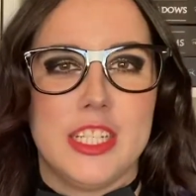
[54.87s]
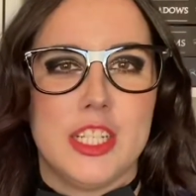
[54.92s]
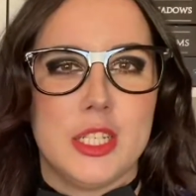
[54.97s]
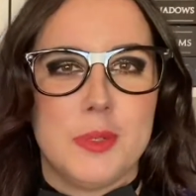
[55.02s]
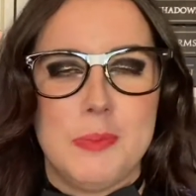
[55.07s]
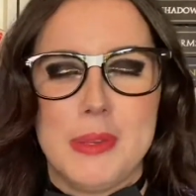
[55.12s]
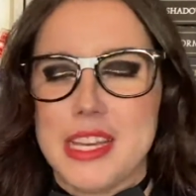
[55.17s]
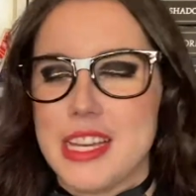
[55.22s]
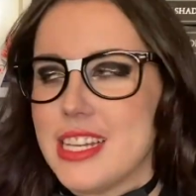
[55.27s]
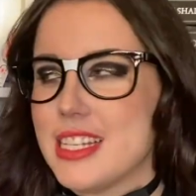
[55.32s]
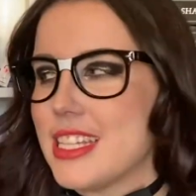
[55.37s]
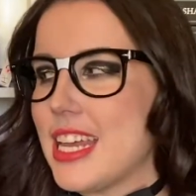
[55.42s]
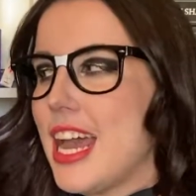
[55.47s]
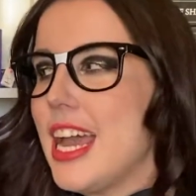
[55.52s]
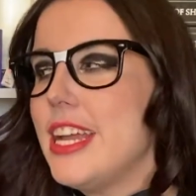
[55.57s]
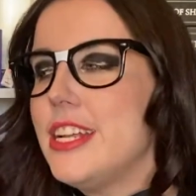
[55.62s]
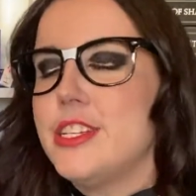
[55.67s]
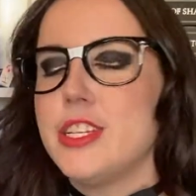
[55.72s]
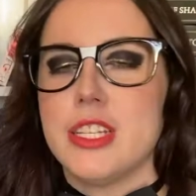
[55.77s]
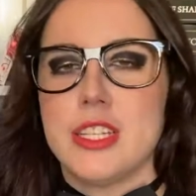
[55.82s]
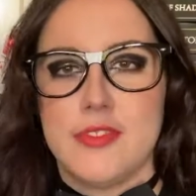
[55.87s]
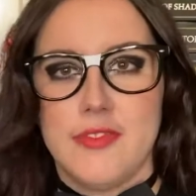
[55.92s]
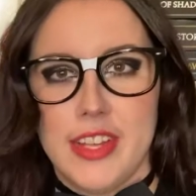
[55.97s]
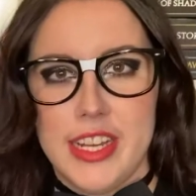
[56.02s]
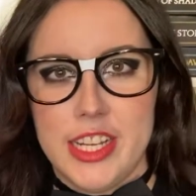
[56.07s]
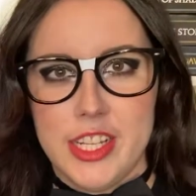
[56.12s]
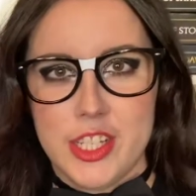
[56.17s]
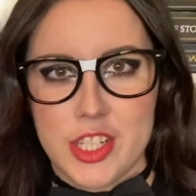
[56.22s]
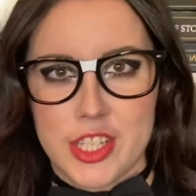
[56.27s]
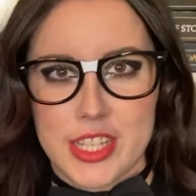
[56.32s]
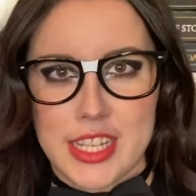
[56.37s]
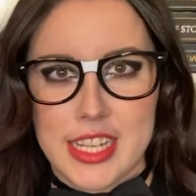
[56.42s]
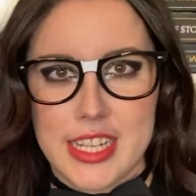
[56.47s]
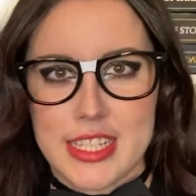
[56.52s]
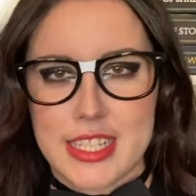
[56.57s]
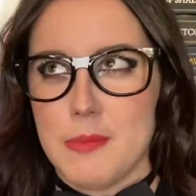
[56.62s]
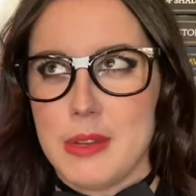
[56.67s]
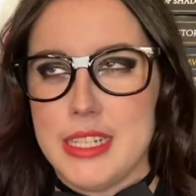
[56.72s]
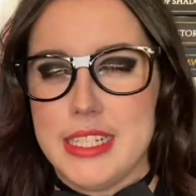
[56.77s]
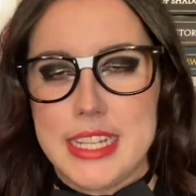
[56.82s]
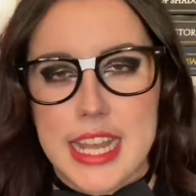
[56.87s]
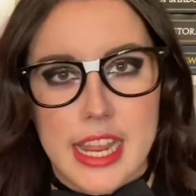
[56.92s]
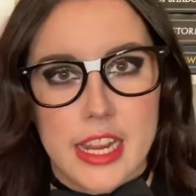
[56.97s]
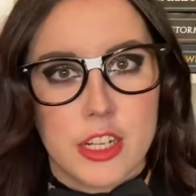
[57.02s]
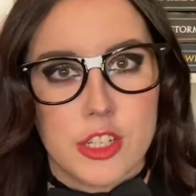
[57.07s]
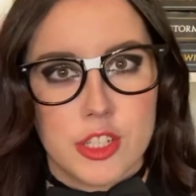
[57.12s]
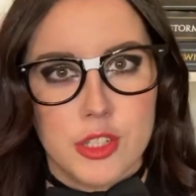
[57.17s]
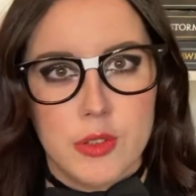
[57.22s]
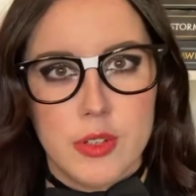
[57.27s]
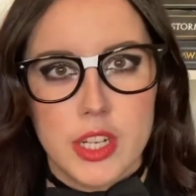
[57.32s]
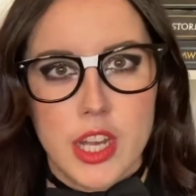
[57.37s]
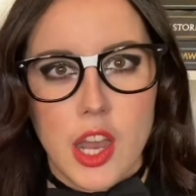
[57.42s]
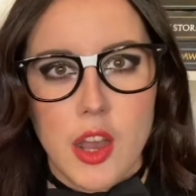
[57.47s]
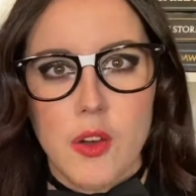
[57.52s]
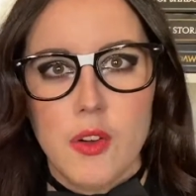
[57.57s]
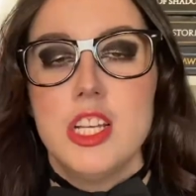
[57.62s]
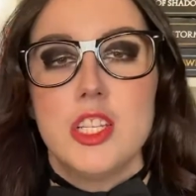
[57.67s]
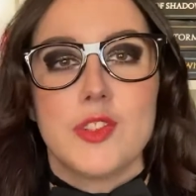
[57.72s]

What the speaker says: just because I just finished this a day or two ago.